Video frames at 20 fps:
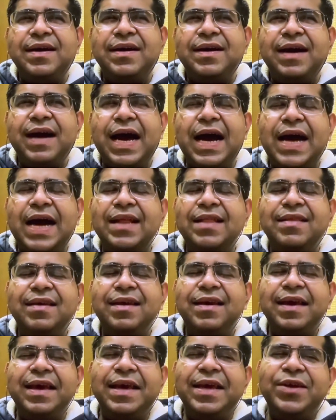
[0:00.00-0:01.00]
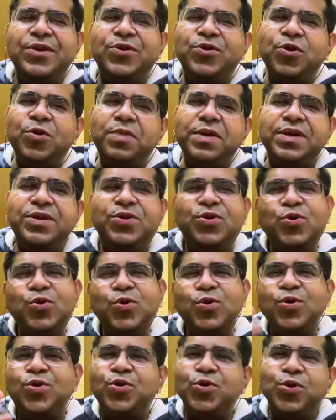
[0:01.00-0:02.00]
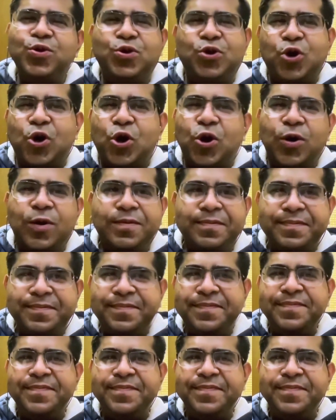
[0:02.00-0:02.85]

I think it will be 2-2 draw.